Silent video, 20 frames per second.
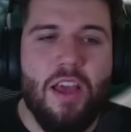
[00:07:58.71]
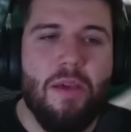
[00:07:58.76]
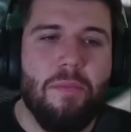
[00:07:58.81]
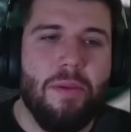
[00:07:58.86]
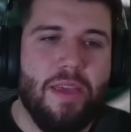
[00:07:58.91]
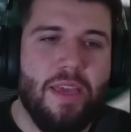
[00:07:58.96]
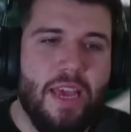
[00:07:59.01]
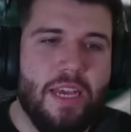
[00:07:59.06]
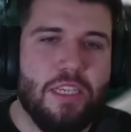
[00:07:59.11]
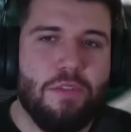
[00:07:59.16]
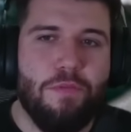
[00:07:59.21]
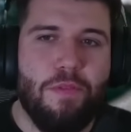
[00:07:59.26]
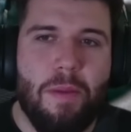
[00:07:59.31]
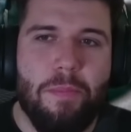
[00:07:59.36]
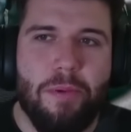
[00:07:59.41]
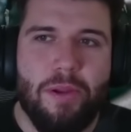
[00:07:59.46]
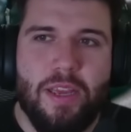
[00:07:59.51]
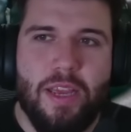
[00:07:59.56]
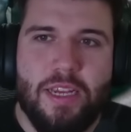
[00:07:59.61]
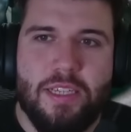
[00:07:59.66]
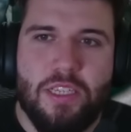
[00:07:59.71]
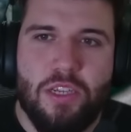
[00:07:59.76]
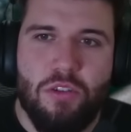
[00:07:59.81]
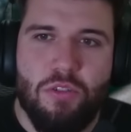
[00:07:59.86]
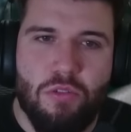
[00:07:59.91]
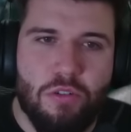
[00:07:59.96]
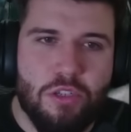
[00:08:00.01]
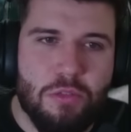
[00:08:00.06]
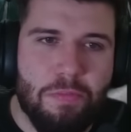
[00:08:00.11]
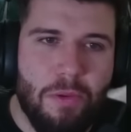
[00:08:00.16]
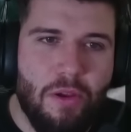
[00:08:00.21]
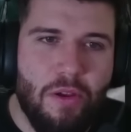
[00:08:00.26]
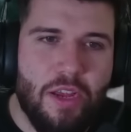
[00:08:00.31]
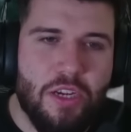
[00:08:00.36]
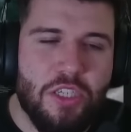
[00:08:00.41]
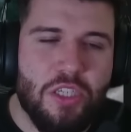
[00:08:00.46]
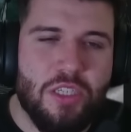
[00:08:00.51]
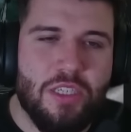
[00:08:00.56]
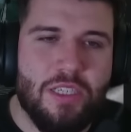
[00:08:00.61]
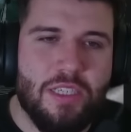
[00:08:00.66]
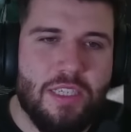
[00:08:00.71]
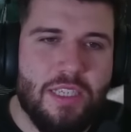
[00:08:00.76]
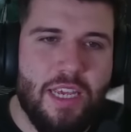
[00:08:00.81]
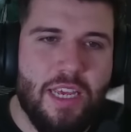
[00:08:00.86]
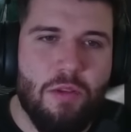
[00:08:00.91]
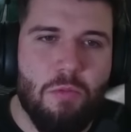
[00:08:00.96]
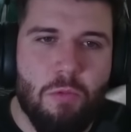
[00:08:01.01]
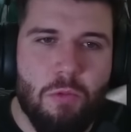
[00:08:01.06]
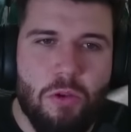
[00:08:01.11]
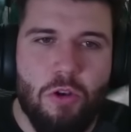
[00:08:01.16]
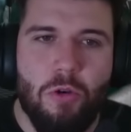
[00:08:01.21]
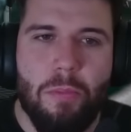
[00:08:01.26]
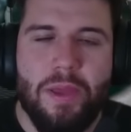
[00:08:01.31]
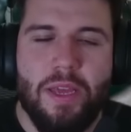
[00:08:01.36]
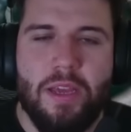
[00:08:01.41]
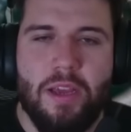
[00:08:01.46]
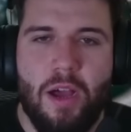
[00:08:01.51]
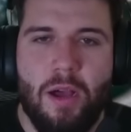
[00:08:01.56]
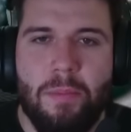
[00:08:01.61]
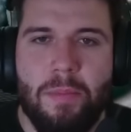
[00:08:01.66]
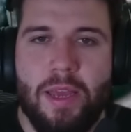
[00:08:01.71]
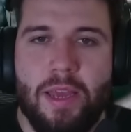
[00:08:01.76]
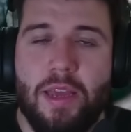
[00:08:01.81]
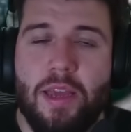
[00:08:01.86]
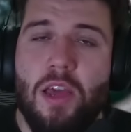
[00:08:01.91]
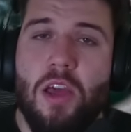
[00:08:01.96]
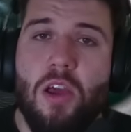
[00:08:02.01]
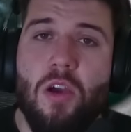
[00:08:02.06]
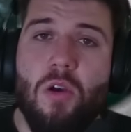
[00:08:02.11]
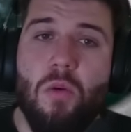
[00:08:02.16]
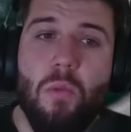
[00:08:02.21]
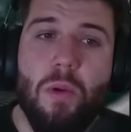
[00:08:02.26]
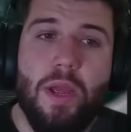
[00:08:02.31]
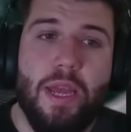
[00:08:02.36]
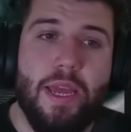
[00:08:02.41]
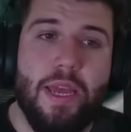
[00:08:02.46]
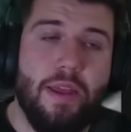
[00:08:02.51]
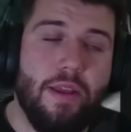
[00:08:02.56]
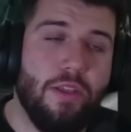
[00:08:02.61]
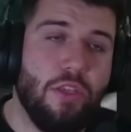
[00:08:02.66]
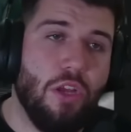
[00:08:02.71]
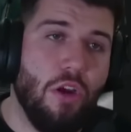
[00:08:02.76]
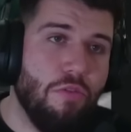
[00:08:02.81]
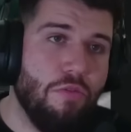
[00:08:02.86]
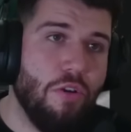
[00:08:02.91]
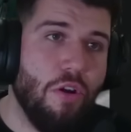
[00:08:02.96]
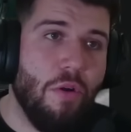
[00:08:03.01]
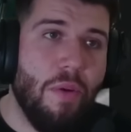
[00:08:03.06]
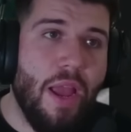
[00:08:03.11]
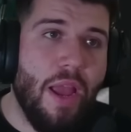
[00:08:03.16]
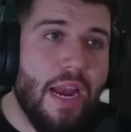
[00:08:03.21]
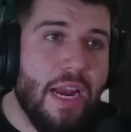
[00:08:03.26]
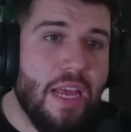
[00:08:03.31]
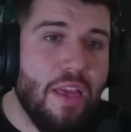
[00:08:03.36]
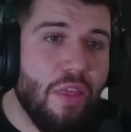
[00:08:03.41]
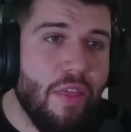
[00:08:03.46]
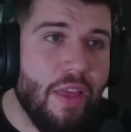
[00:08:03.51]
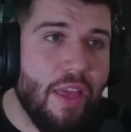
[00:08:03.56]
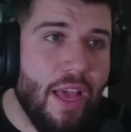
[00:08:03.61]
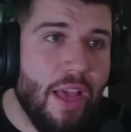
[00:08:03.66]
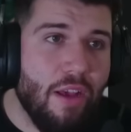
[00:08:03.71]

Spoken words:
But yes, Fabricated Crossbow, as you can see, will be coming. We don't know anything